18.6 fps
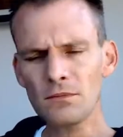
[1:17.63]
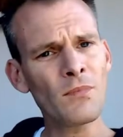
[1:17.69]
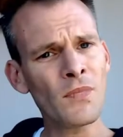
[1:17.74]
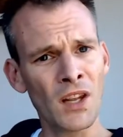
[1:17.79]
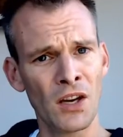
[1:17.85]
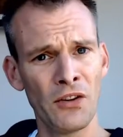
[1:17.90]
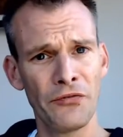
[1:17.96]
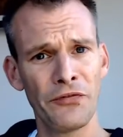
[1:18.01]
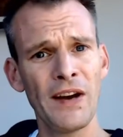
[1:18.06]

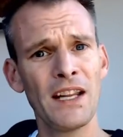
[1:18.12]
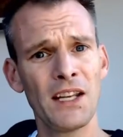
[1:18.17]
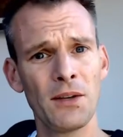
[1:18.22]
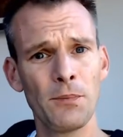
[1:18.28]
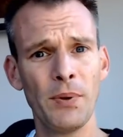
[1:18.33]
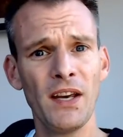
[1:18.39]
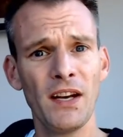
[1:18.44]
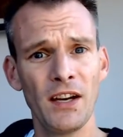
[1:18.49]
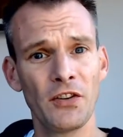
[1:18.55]
a fighting
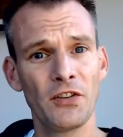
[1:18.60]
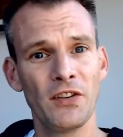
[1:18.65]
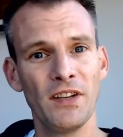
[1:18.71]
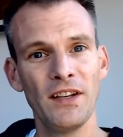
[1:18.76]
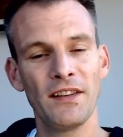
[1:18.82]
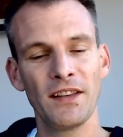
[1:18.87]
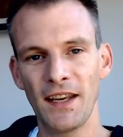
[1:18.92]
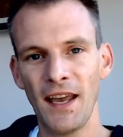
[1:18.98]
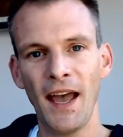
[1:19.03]
pit
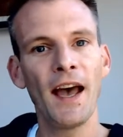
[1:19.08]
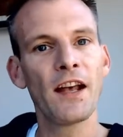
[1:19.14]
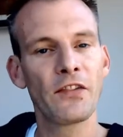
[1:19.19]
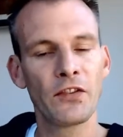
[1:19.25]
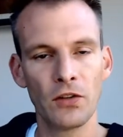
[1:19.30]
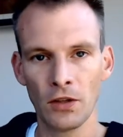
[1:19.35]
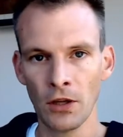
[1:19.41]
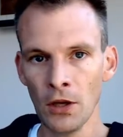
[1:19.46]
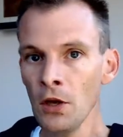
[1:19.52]
underneath a
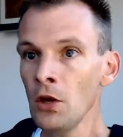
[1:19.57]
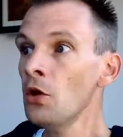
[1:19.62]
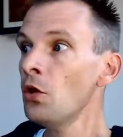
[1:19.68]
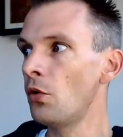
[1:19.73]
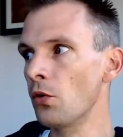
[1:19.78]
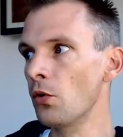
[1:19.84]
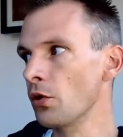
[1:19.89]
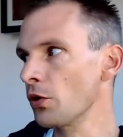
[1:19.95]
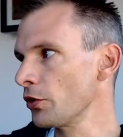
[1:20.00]
castle
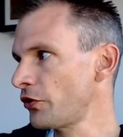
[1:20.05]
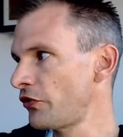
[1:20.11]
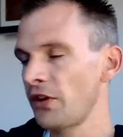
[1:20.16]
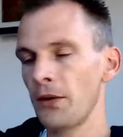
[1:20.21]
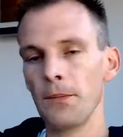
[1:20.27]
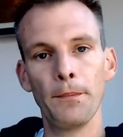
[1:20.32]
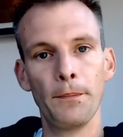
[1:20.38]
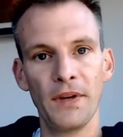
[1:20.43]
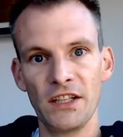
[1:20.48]
or
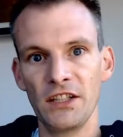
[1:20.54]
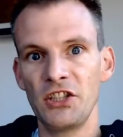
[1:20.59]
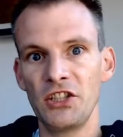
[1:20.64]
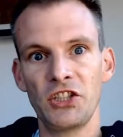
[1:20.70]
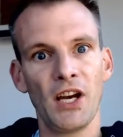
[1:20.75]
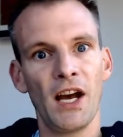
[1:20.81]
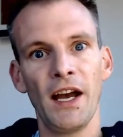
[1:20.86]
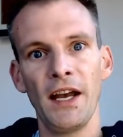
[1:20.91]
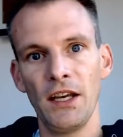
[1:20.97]
some big
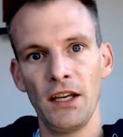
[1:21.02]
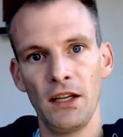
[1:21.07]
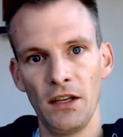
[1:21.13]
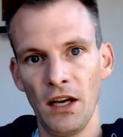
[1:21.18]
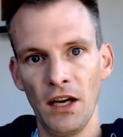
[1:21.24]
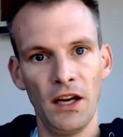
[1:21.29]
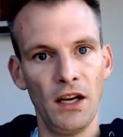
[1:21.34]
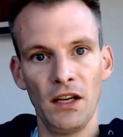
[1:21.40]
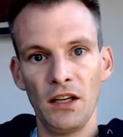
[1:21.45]
giant
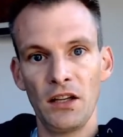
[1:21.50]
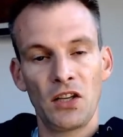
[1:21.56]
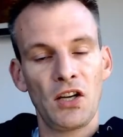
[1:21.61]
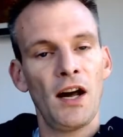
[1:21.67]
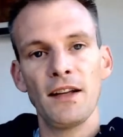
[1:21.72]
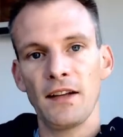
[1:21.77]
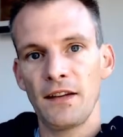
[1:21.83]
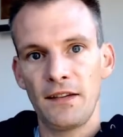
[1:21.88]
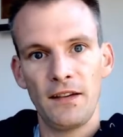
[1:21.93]
uh,
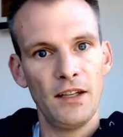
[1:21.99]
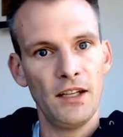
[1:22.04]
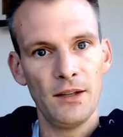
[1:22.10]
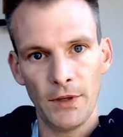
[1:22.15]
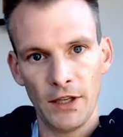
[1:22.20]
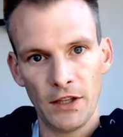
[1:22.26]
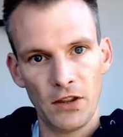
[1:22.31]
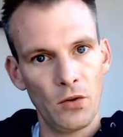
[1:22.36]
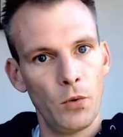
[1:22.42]
coliseum
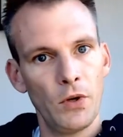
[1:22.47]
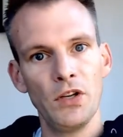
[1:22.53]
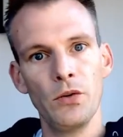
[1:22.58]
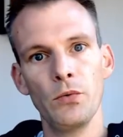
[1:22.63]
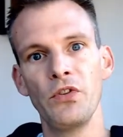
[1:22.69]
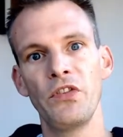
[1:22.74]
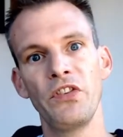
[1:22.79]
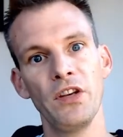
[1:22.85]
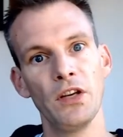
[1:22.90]
like the one you
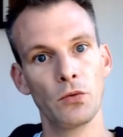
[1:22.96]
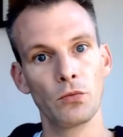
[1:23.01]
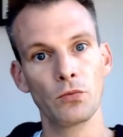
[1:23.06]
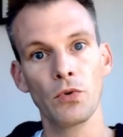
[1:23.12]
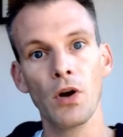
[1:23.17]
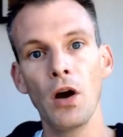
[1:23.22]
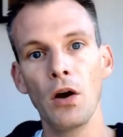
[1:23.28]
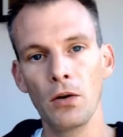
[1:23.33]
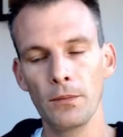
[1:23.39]
would see in
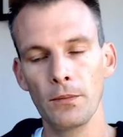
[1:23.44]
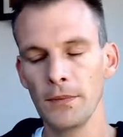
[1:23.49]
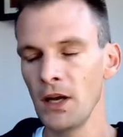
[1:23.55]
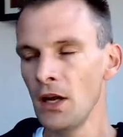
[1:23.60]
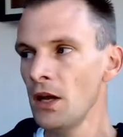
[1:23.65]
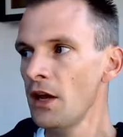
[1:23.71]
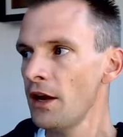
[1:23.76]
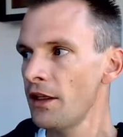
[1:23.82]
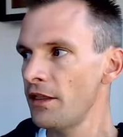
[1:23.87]
Rome
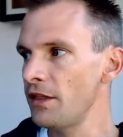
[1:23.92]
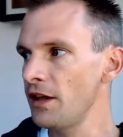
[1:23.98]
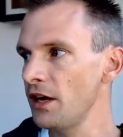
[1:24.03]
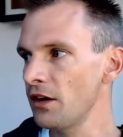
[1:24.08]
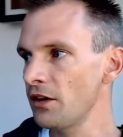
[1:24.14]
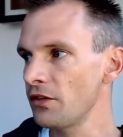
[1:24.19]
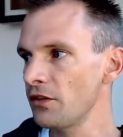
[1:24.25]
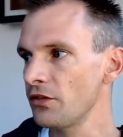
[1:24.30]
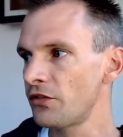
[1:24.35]

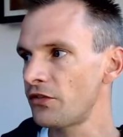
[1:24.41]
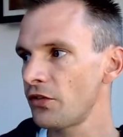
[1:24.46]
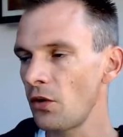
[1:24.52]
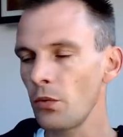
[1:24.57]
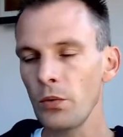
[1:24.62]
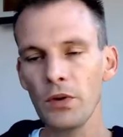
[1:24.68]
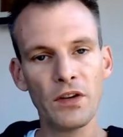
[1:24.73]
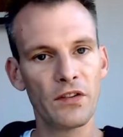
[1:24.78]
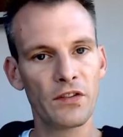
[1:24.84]
there's
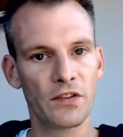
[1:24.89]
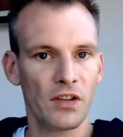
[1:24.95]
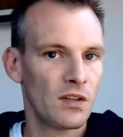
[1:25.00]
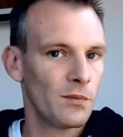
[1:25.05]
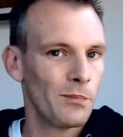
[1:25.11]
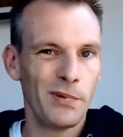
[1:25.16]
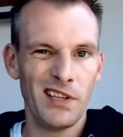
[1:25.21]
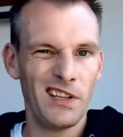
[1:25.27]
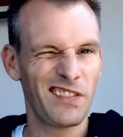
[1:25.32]
always going to
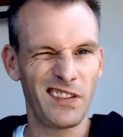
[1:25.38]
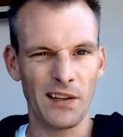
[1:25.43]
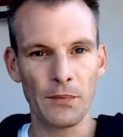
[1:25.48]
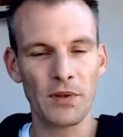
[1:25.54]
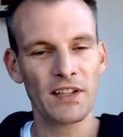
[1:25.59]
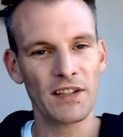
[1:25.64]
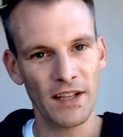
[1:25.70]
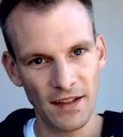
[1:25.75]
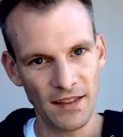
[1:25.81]
be
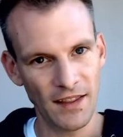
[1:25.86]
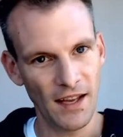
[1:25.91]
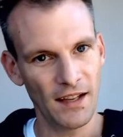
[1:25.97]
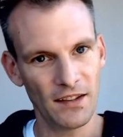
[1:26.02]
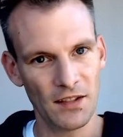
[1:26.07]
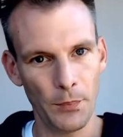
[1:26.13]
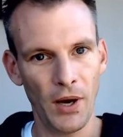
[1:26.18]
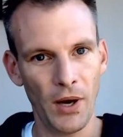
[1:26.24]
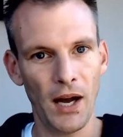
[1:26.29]
something like that
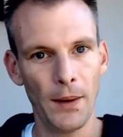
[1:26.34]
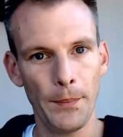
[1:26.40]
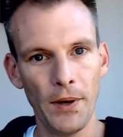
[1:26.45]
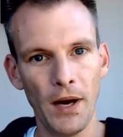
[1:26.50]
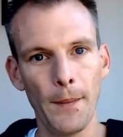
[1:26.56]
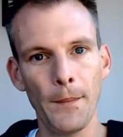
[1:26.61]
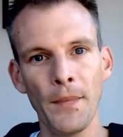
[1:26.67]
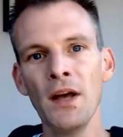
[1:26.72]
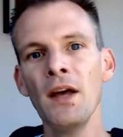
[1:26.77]
to pop
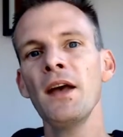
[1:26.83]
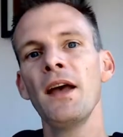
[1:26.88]
up.